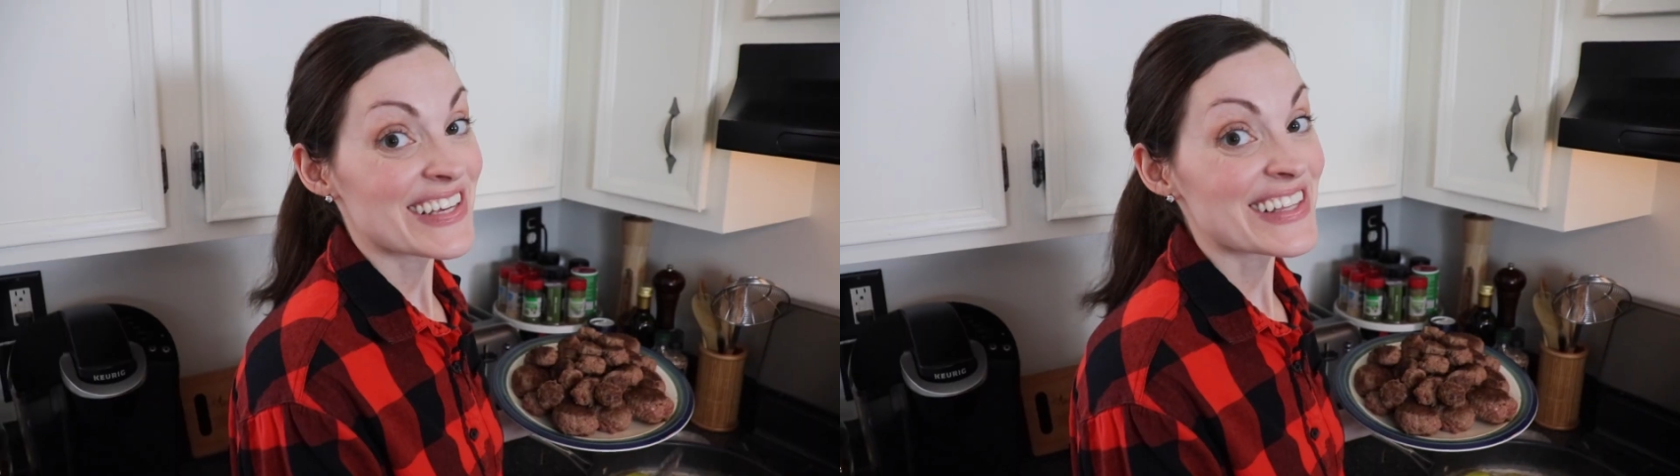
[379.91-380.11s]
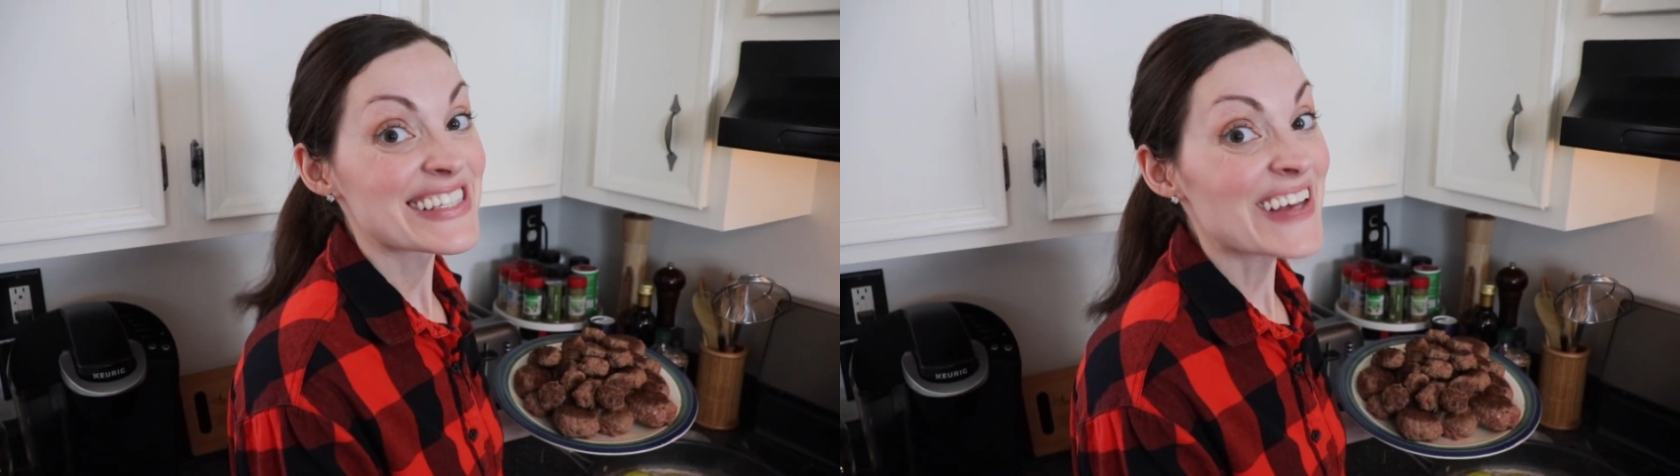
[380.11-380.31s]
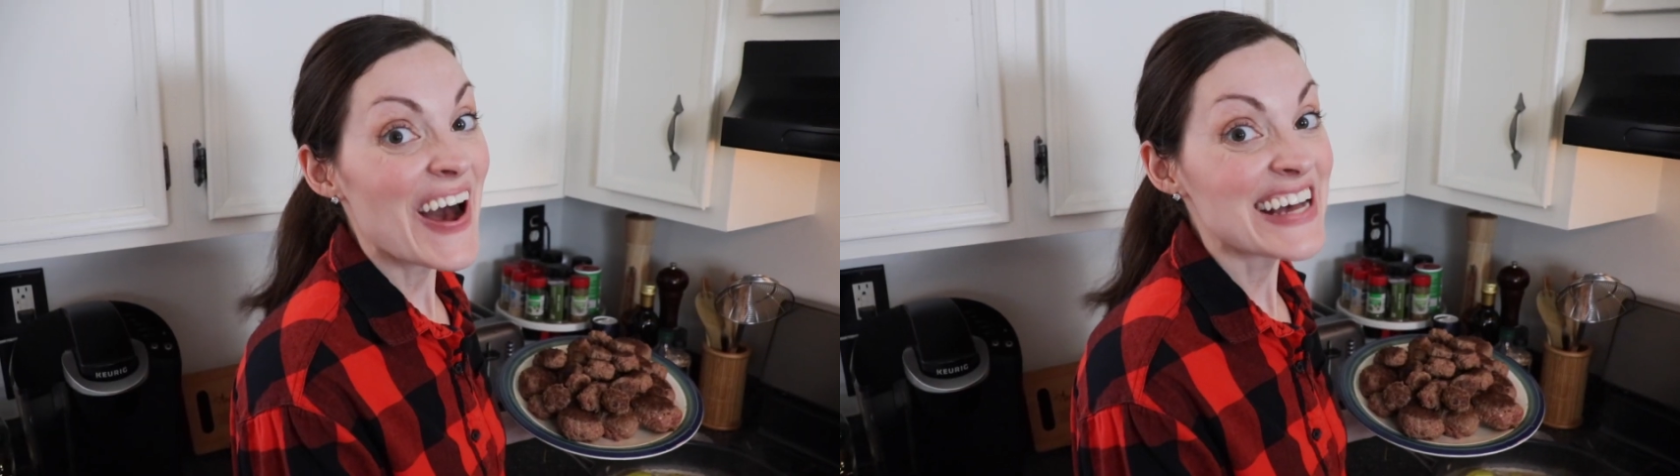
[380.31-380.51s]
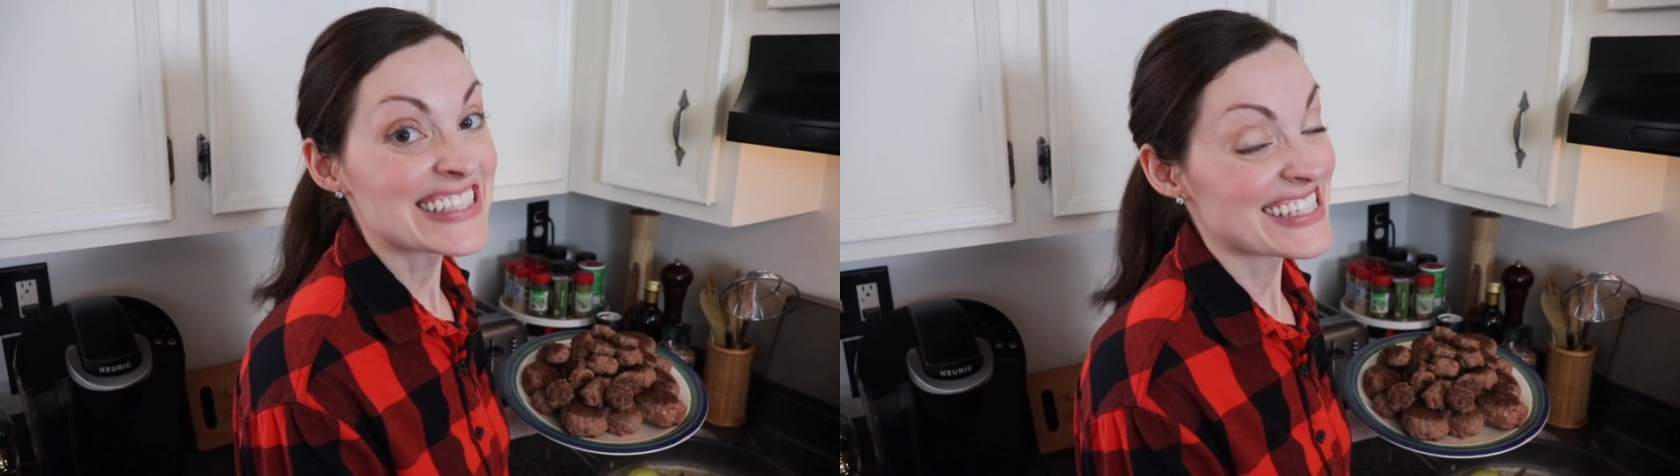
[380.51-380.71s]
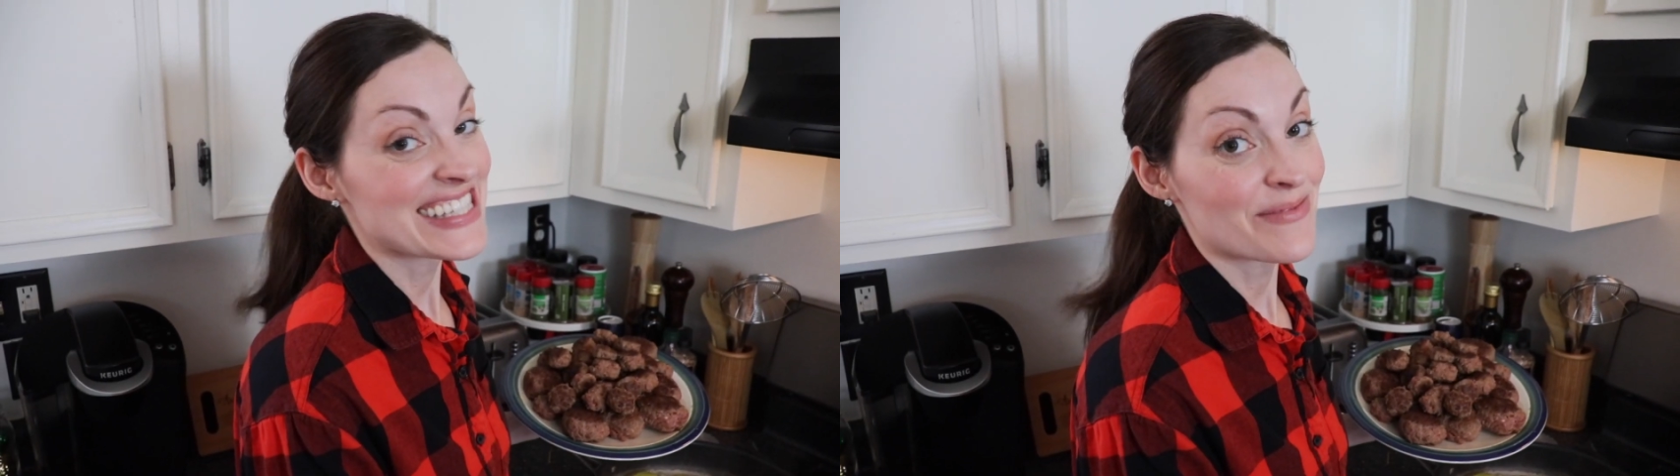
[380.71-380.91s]
So the
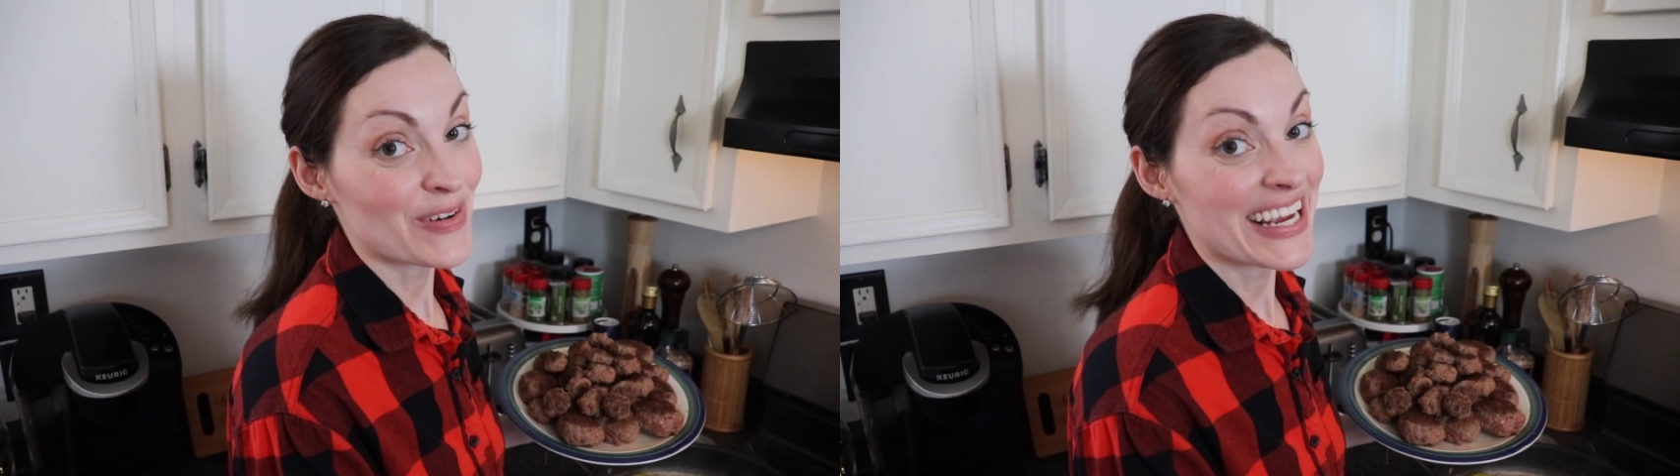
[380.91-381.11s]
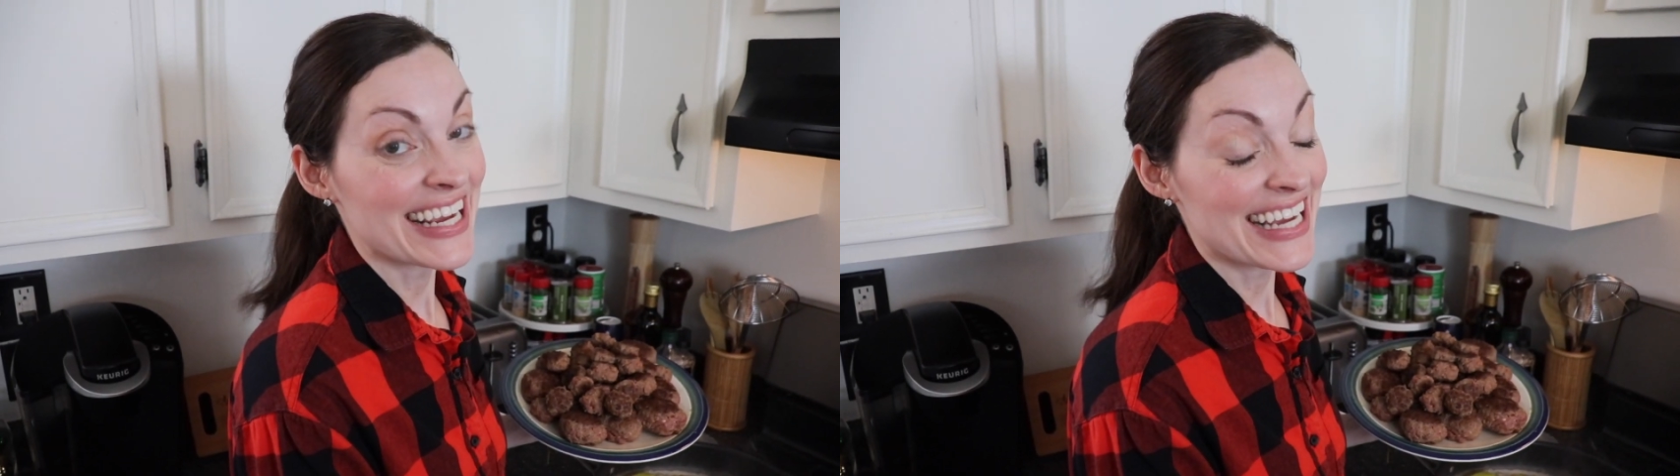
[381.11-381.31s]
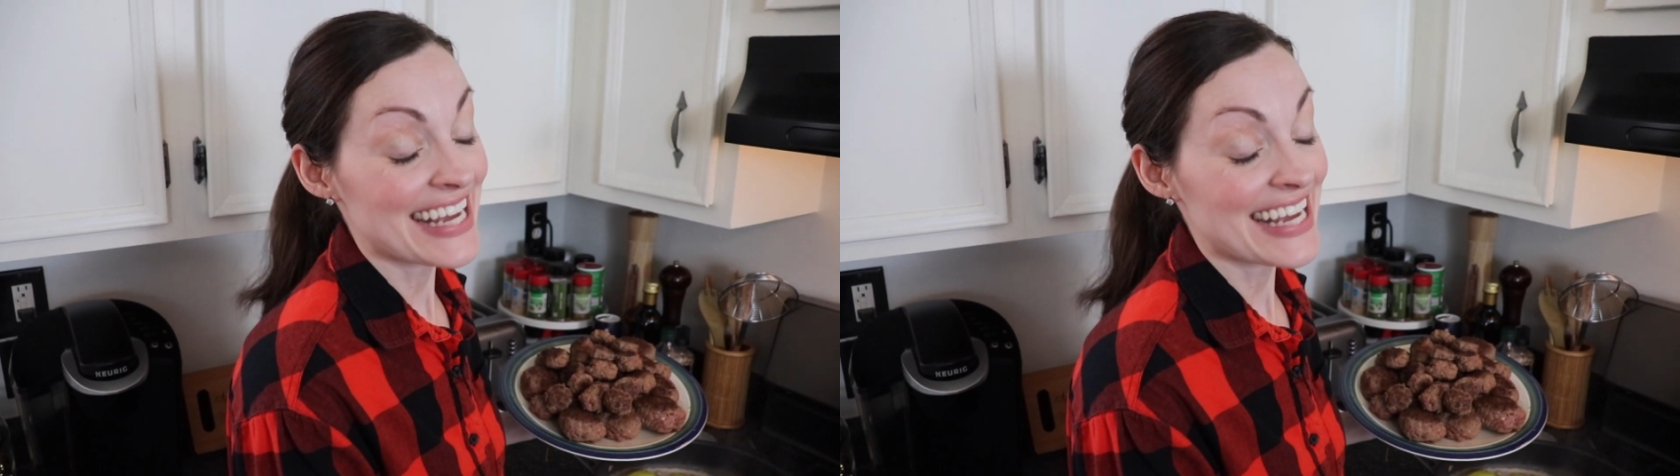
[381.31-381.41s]
sauce is simmering,